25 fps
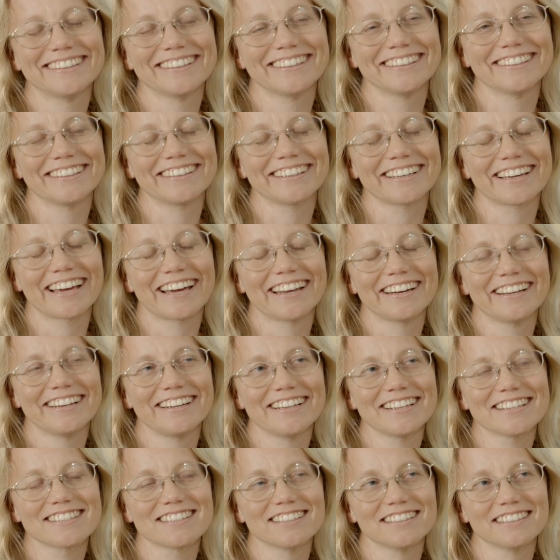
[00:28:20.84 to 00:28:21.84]
the, the
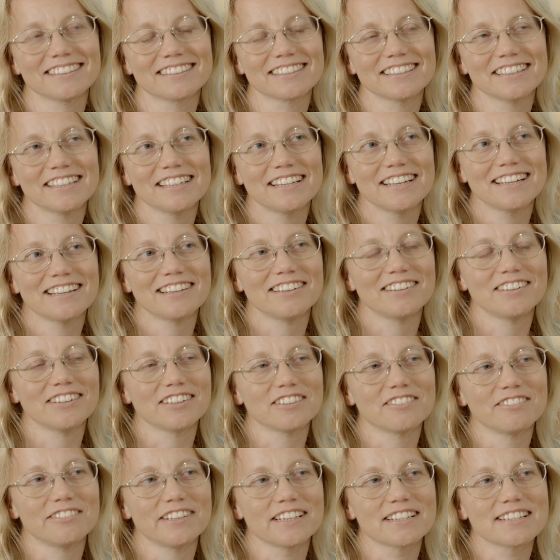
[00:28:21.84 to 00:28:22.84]
canon is not
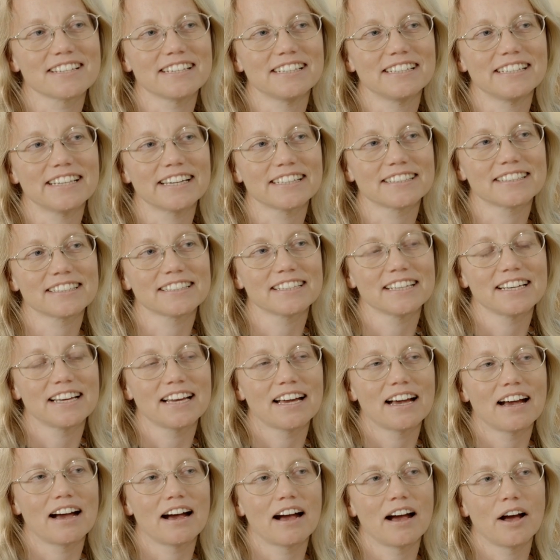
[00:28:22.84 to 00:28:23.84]
not fixed yet.
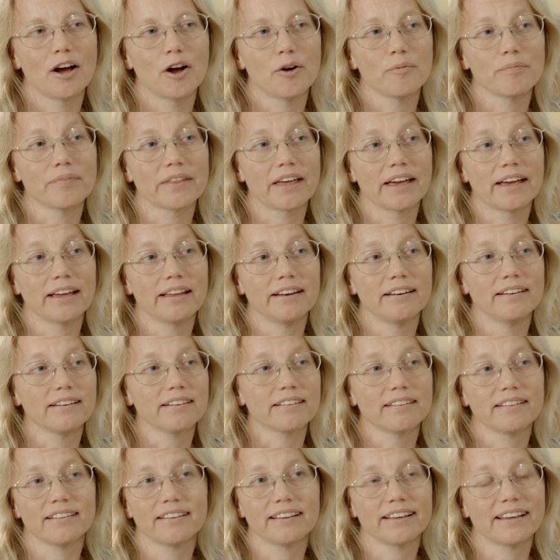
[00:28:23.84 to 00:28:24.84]
Um,
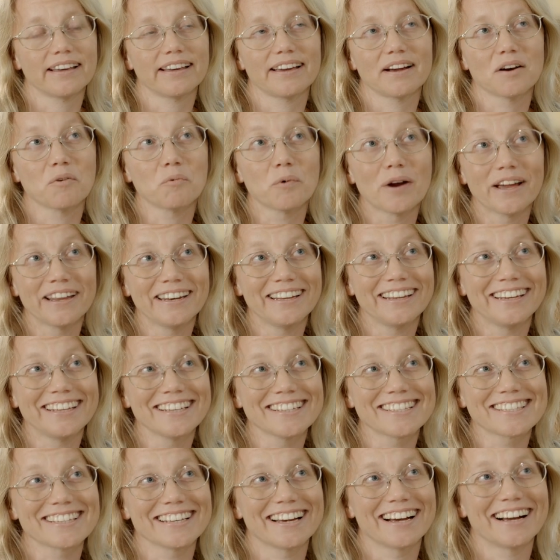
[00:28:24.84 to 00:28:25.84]
and when it
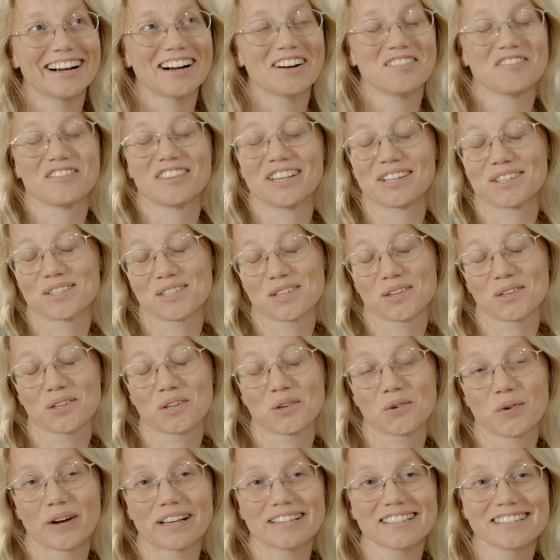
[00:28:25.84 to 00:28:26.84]
is um, that's a
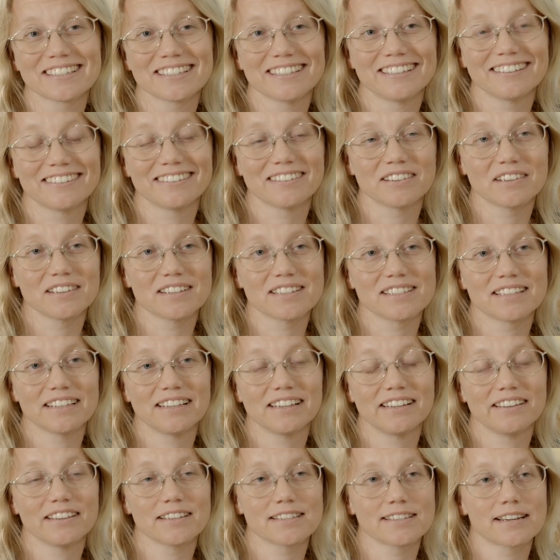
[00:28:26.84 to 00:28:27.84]
good question
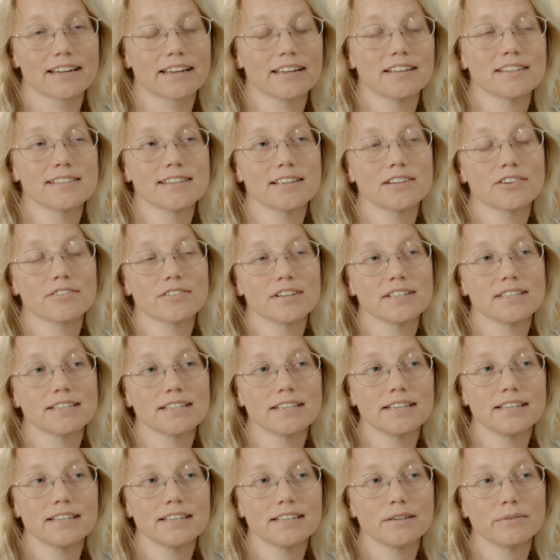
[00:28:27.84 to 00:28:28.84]
still in the second century
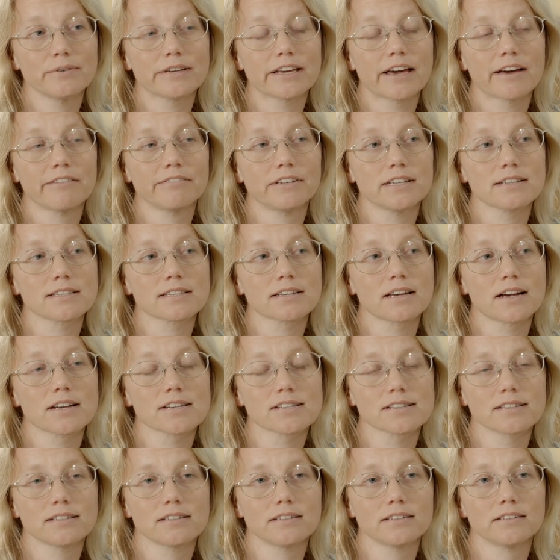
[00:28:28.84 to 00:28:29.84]
ce we have
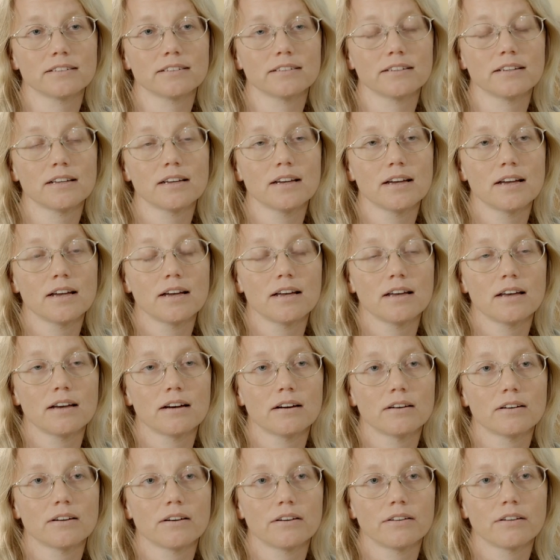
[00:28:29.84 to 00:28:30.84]
discussion on
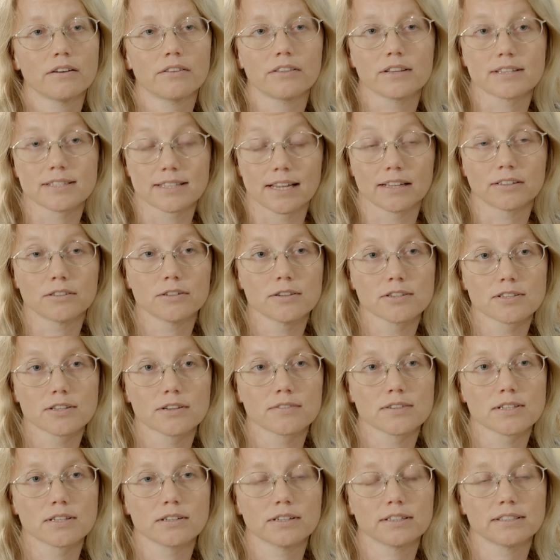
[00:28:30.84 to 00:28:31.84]
on, on the status
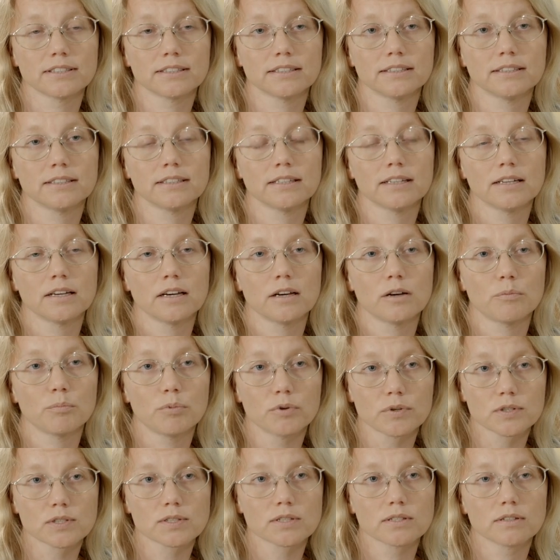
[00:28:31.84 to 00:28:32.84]
of certain
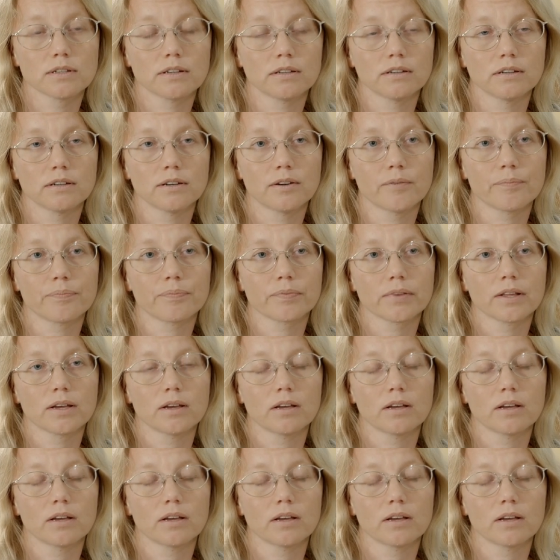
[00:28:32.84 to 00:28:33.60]
books um,